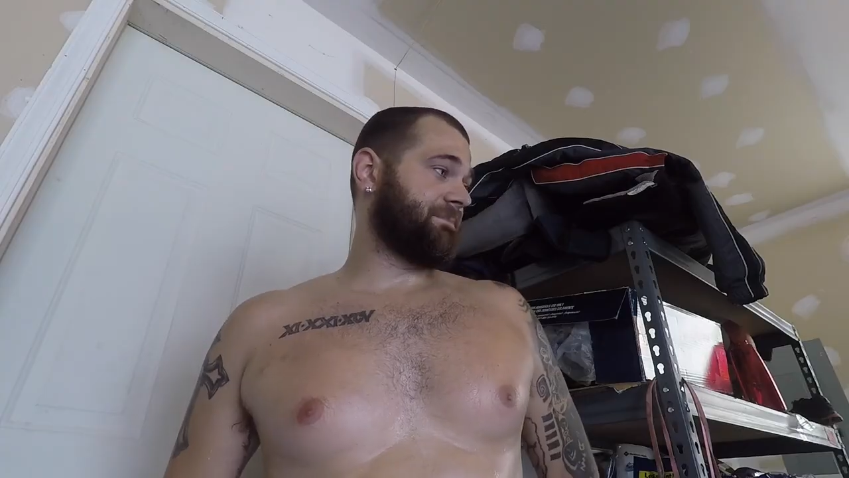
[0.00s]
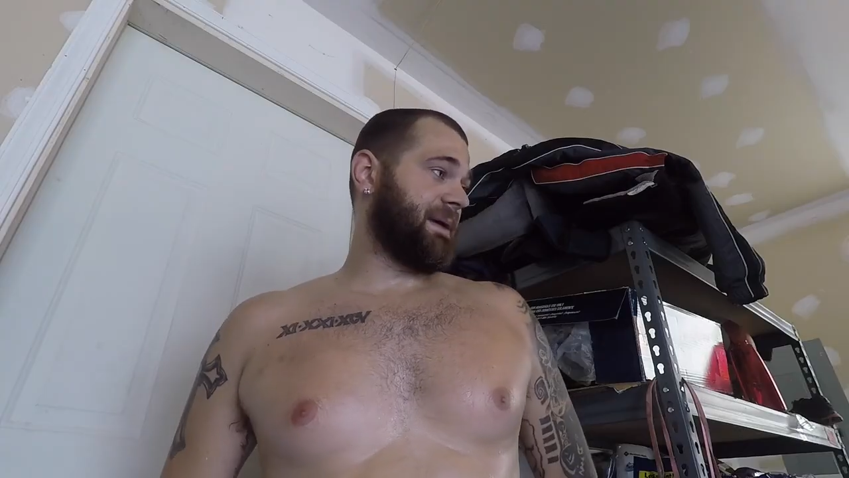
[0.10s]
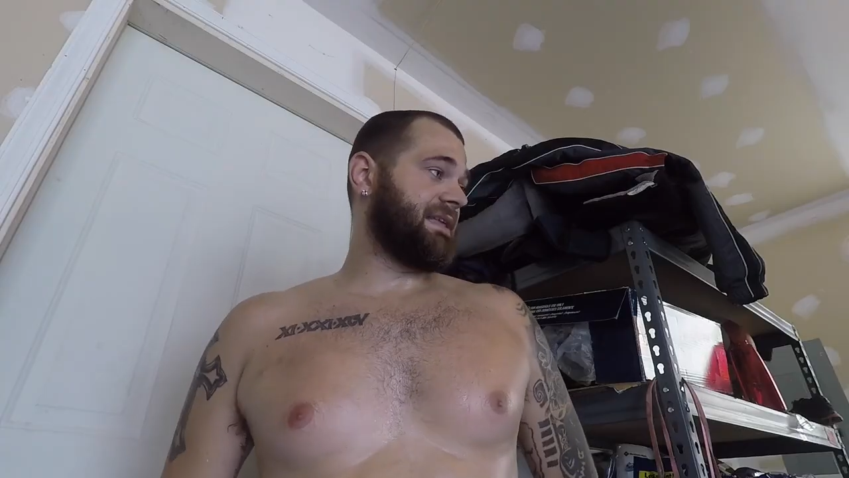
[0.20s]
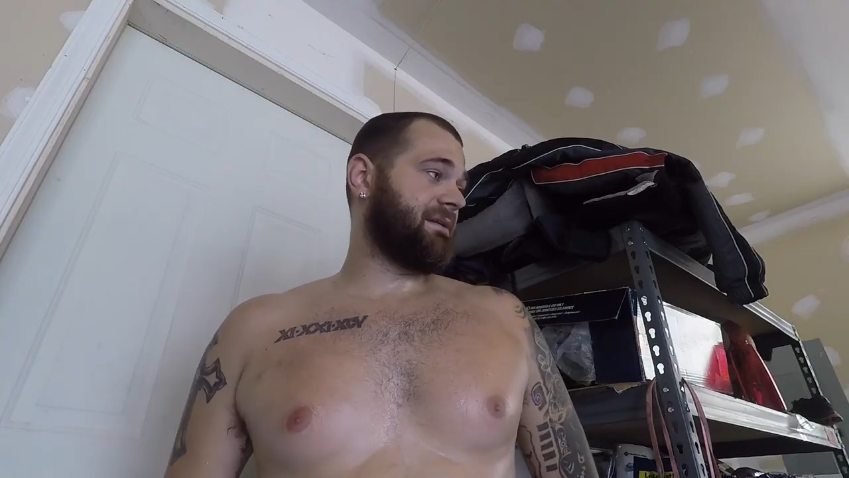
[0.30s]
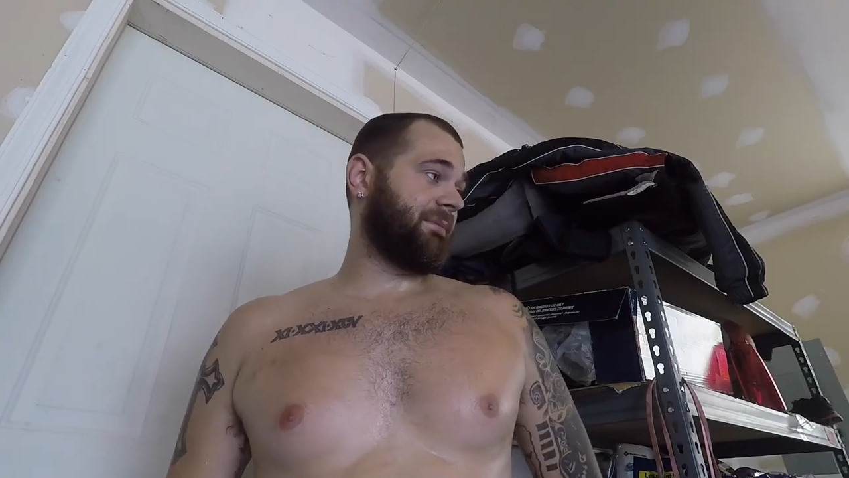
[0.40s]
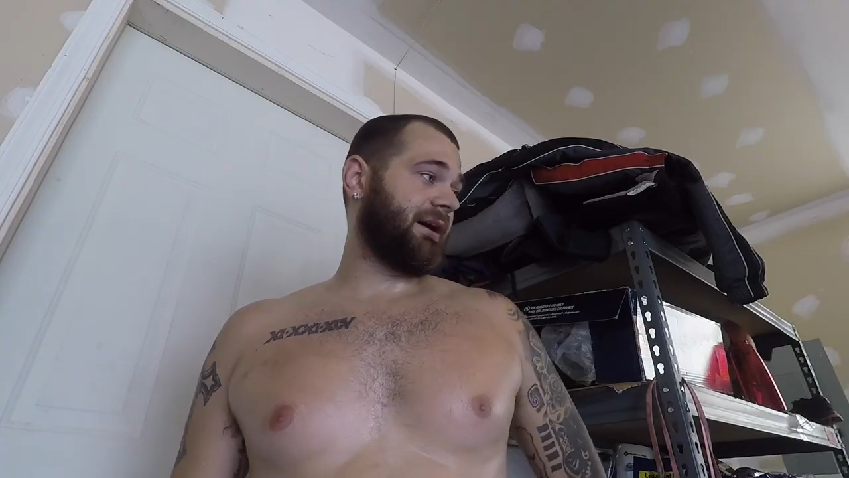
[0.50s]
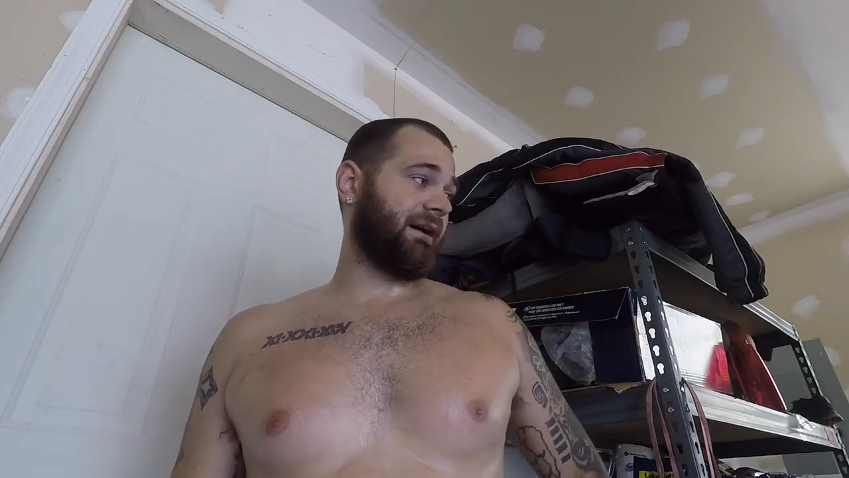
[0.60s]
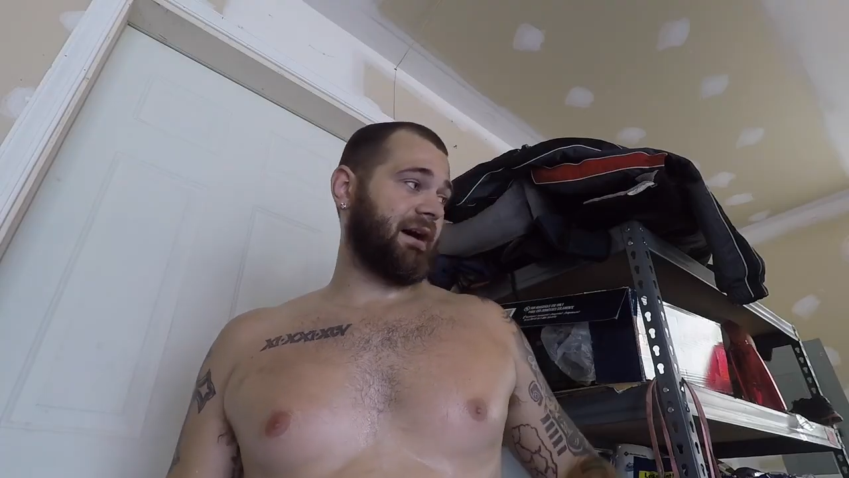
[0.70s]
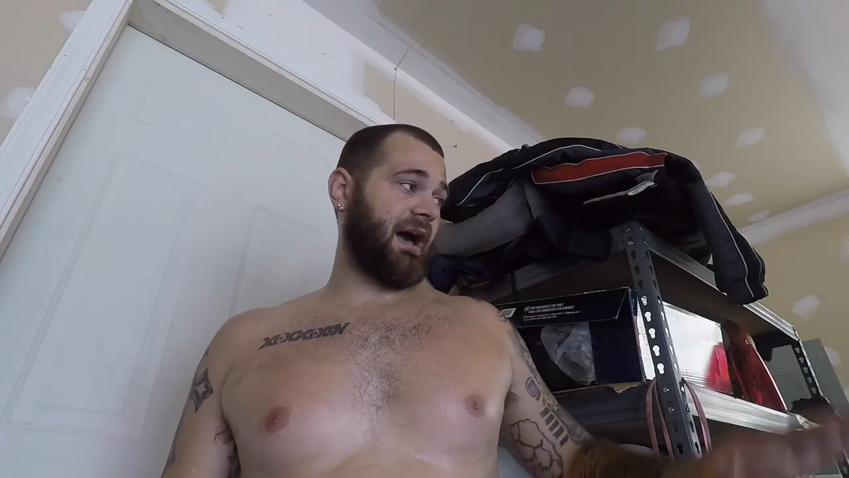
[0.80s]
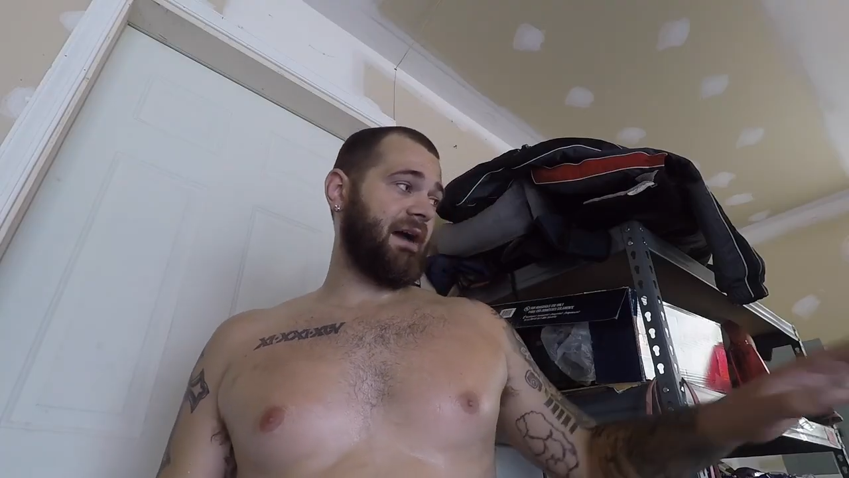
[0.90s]
pain in the
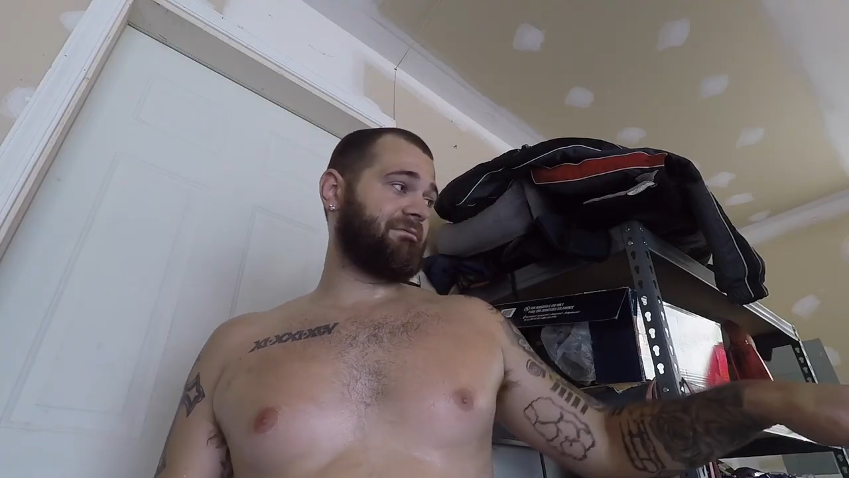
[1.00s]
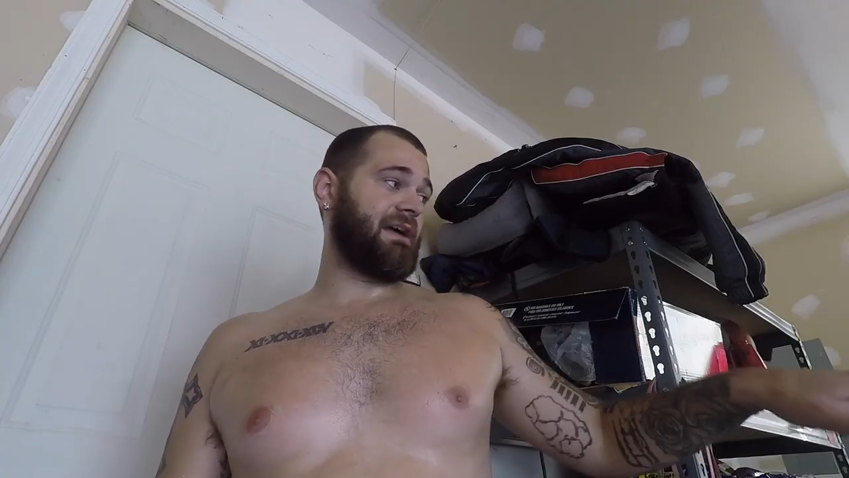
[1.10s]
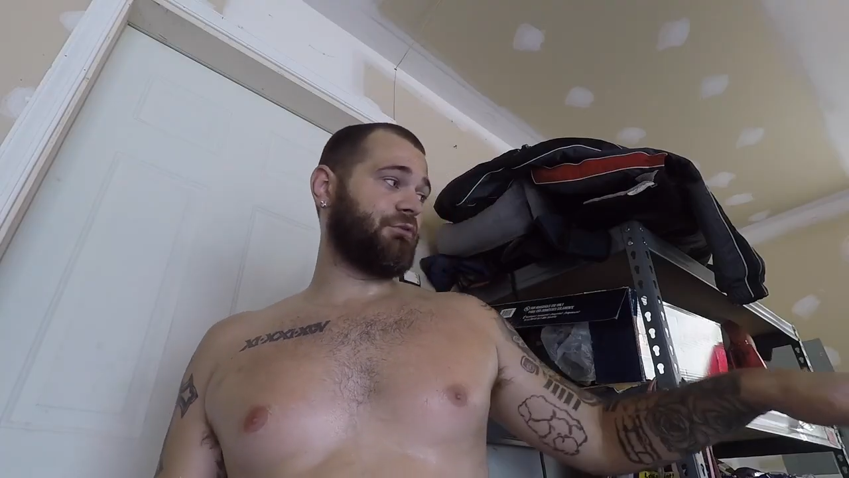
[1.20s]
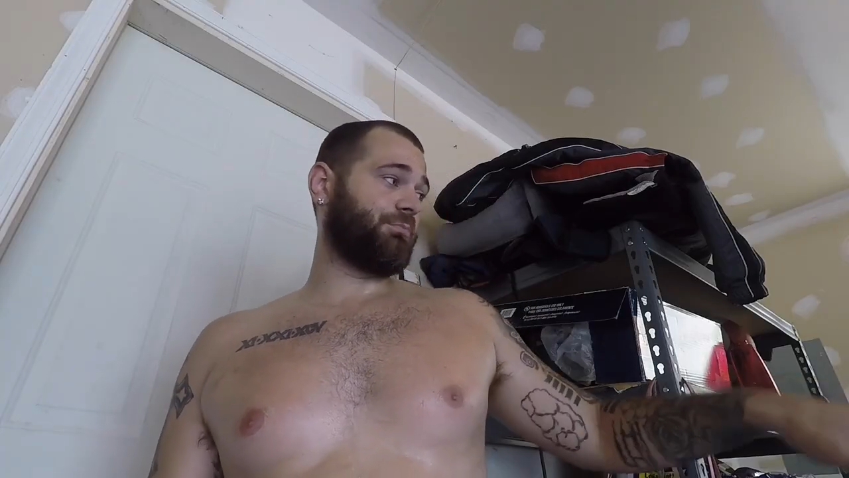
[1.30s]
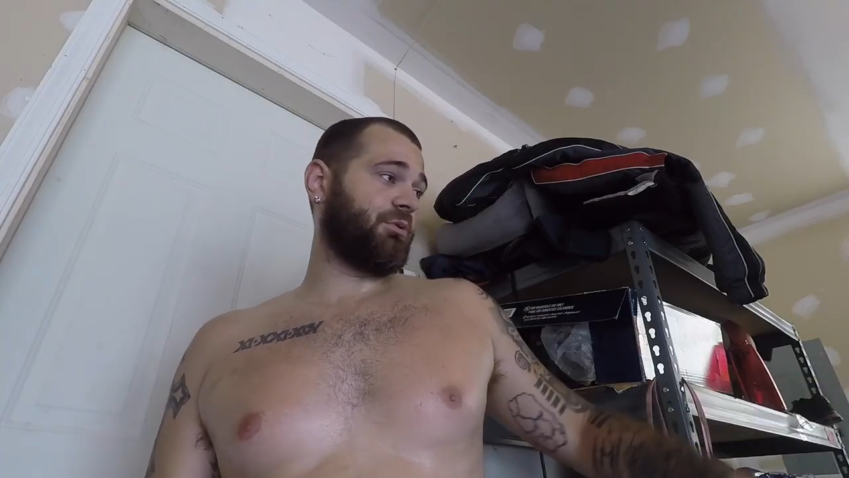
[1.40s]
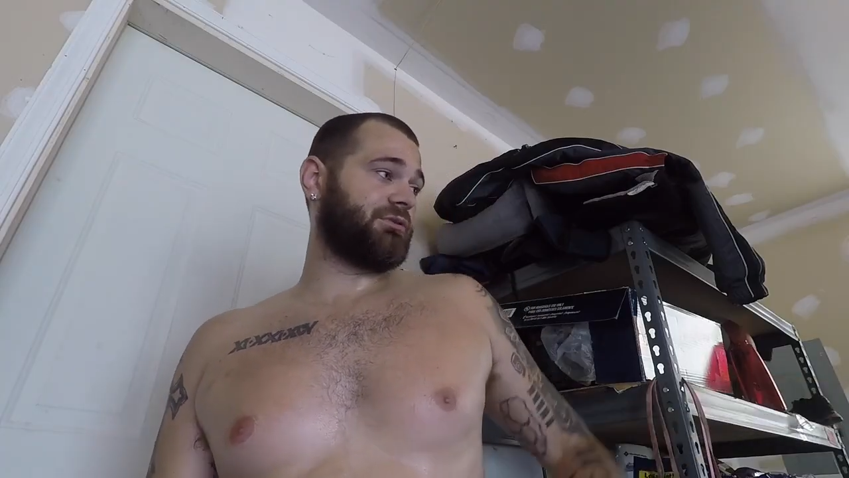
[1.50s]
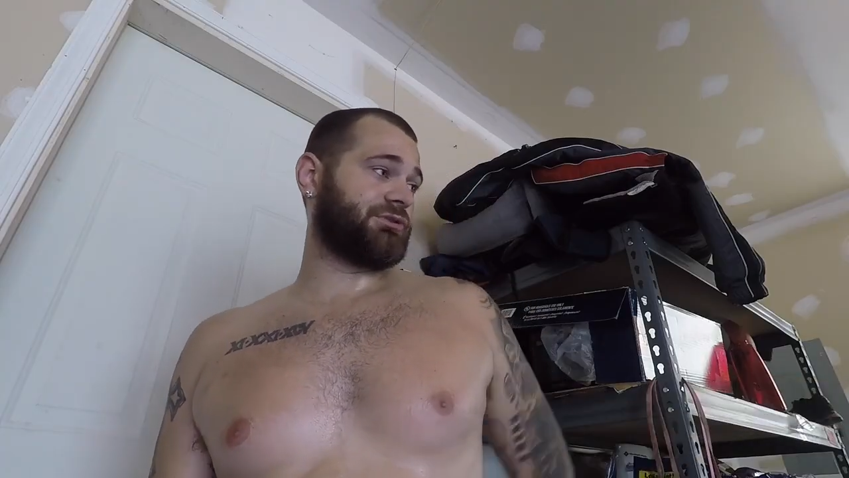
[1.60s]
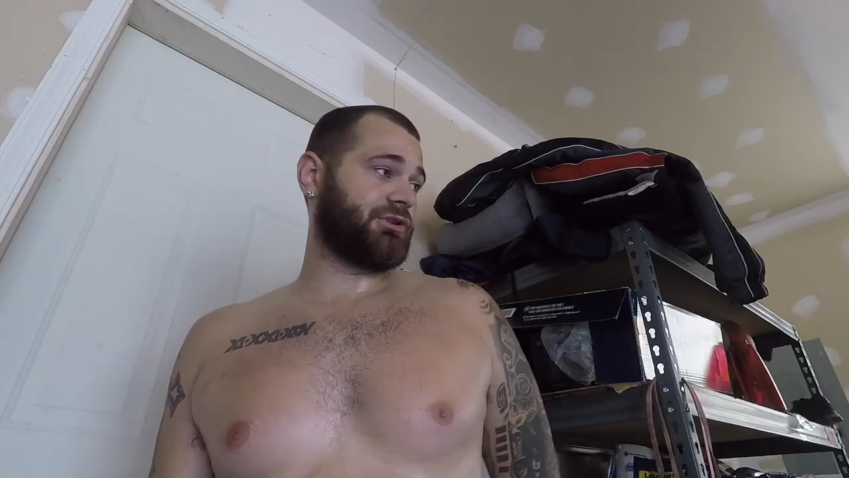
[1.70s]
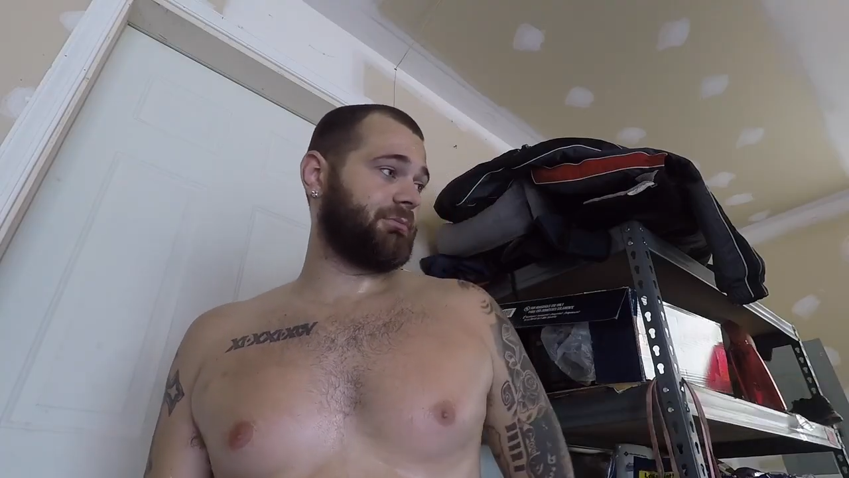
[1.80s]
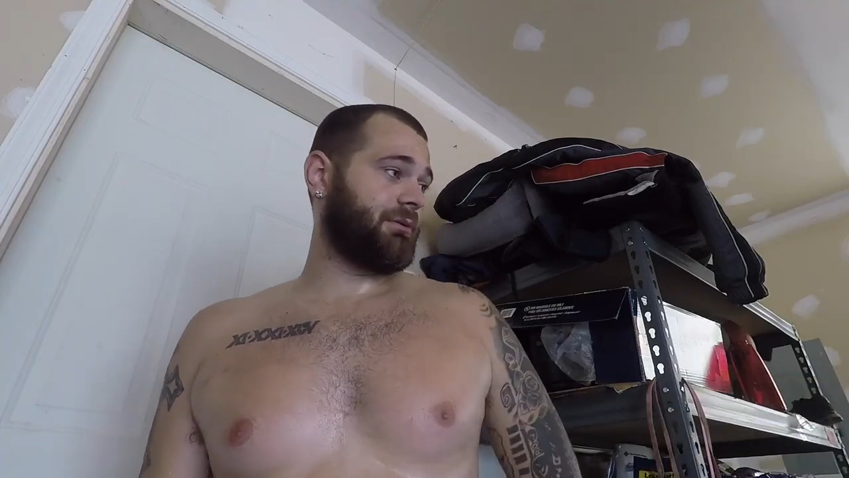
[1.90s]
butt. I've never pulled
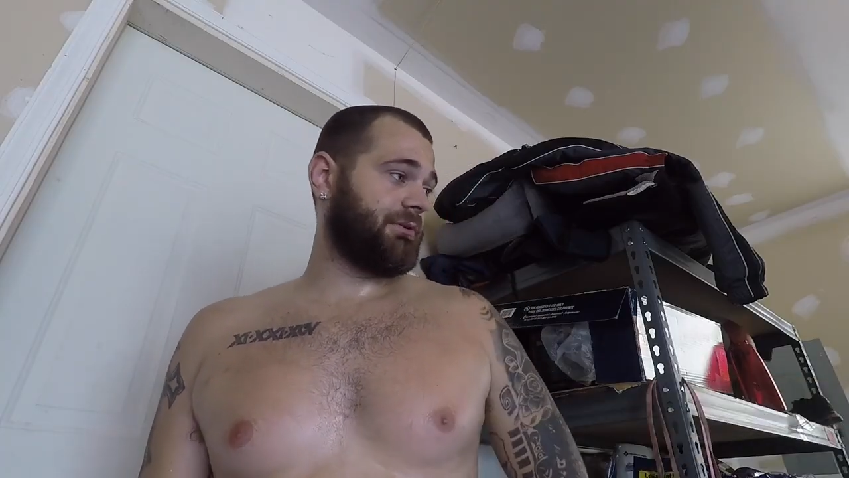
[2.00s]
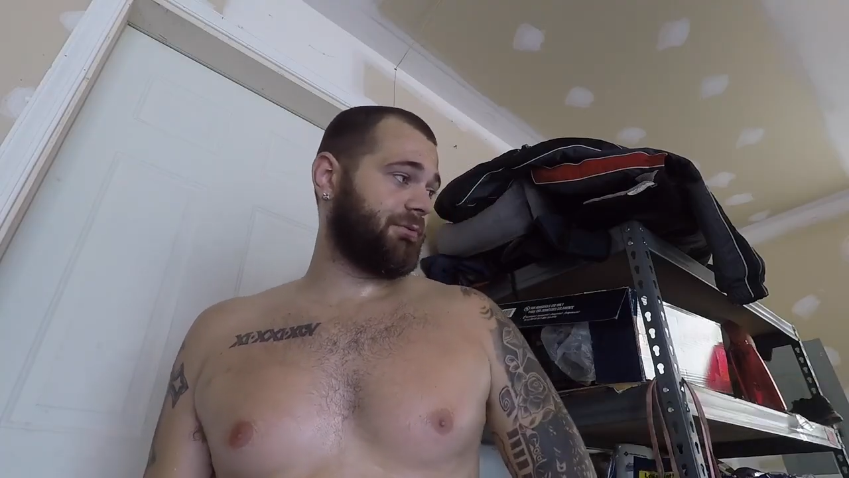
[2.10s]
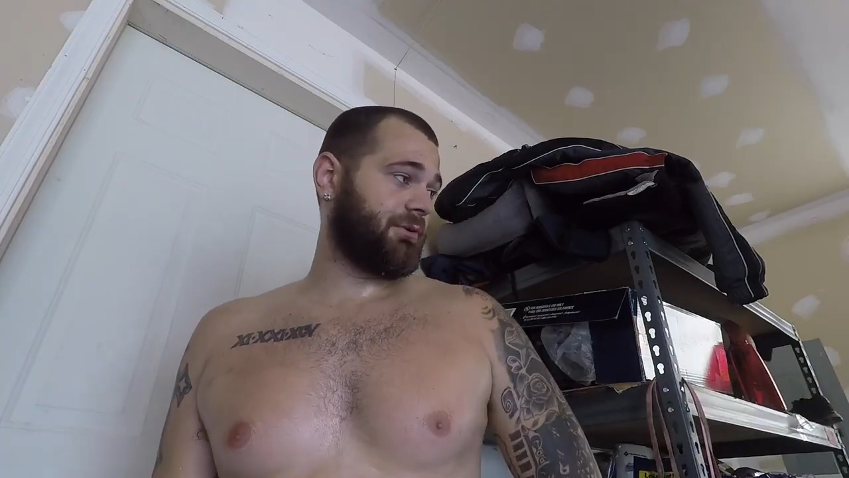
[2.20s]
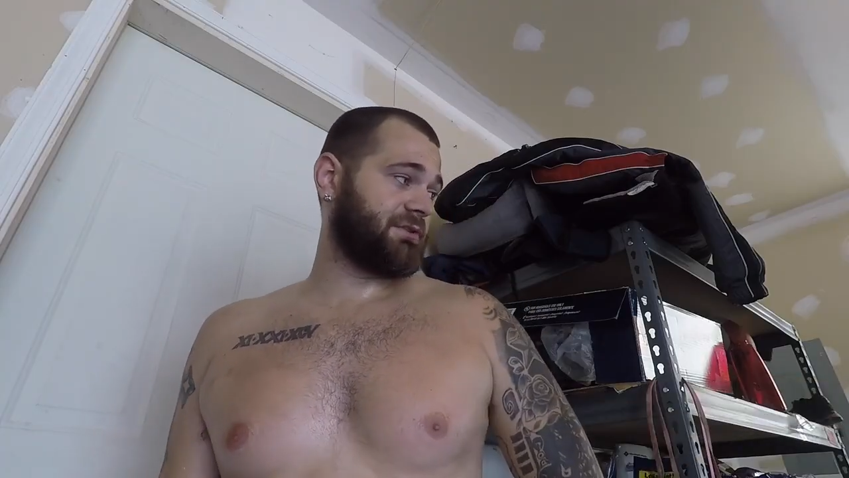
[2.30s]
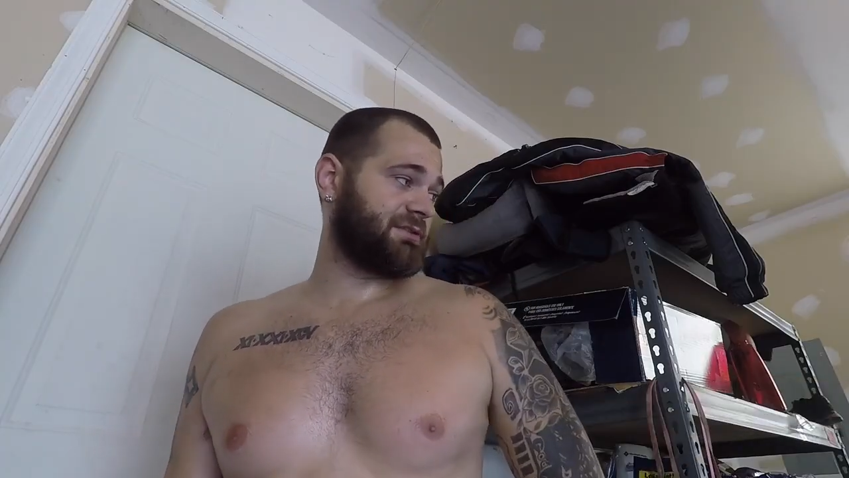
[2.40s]
a turbo before.